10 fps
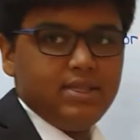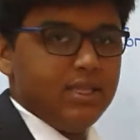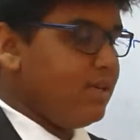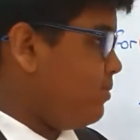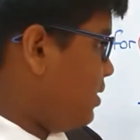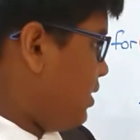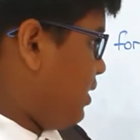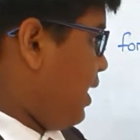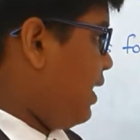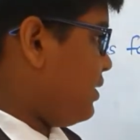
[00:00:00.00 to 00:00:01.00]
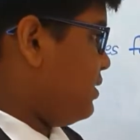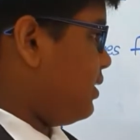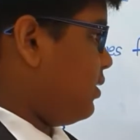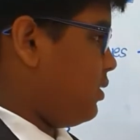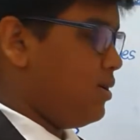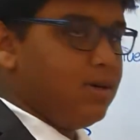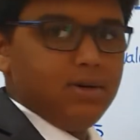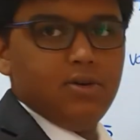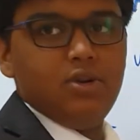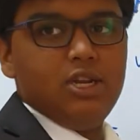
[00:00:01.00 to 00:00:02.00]
them at the
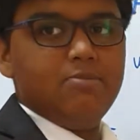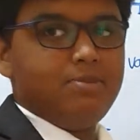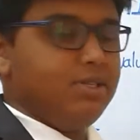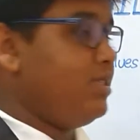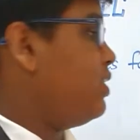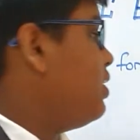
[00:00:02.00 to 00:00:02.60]
whole numbers.